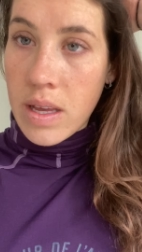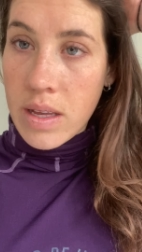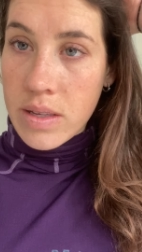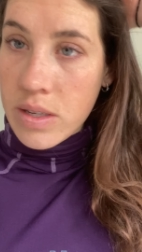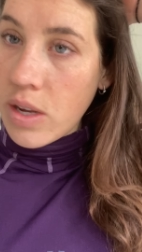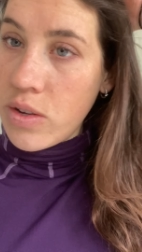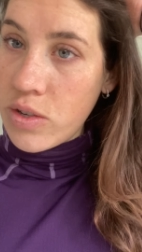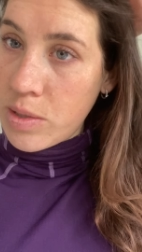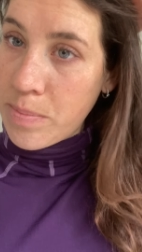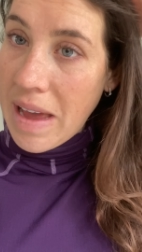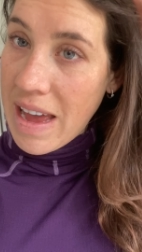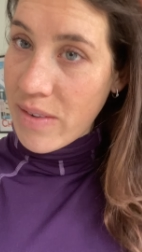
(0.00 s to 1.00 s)
So just
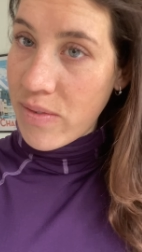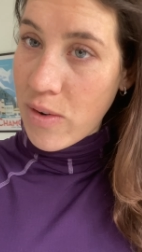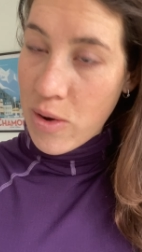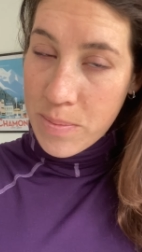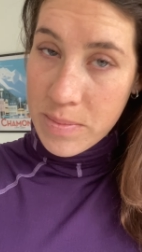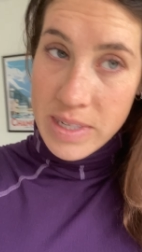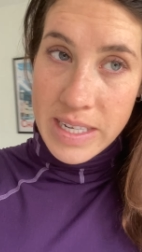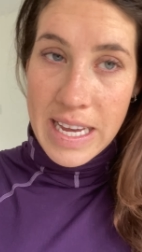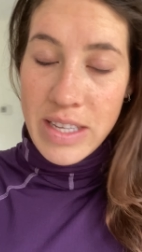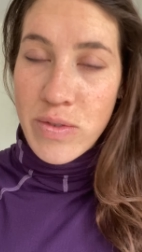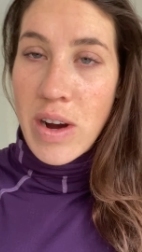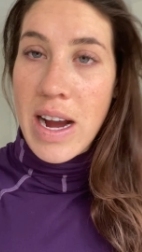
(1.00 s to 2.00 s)
back from
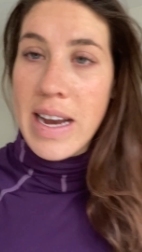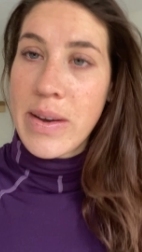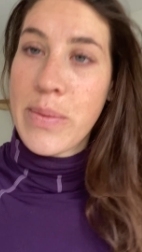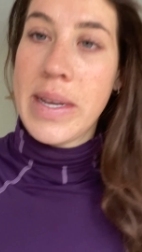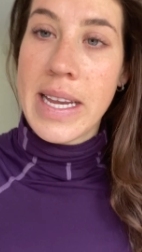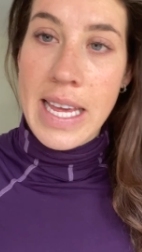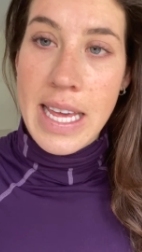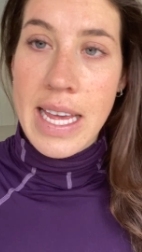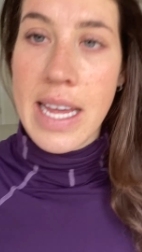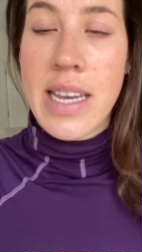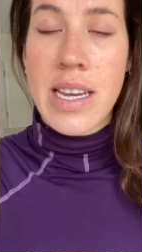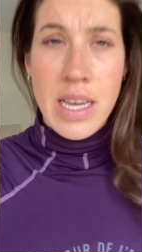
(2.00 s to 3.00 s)
today's ride, we
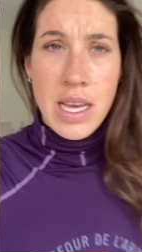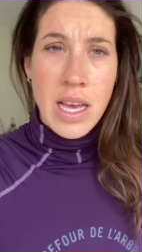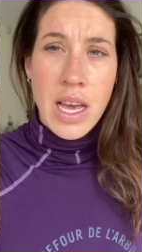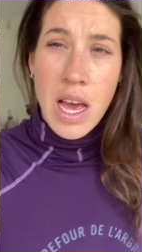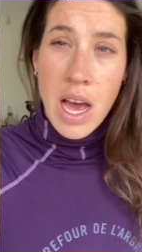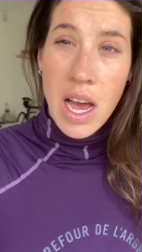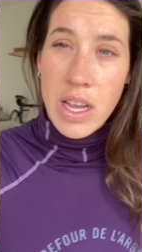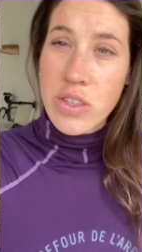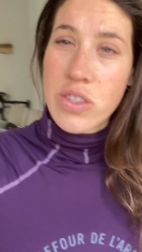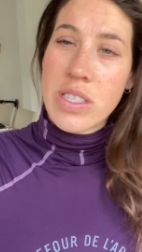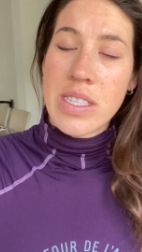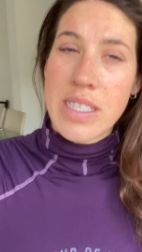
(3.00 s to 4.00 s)
did
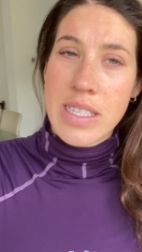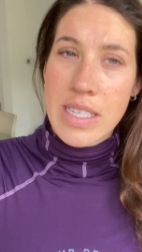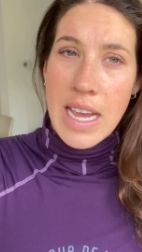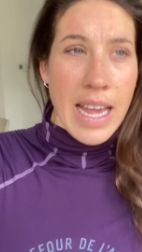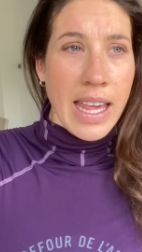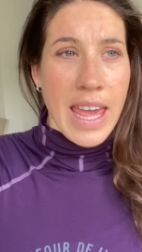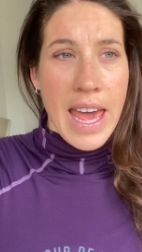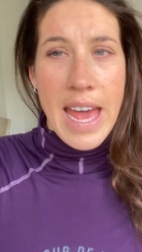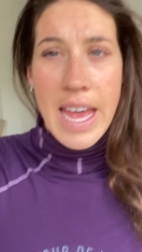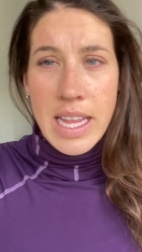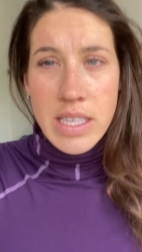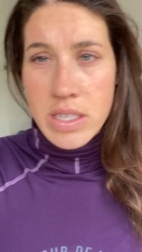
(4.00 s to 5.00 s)
110k
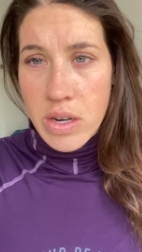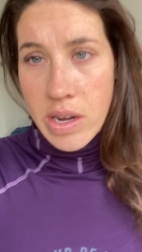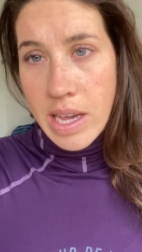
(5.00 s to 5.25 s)
in Surrey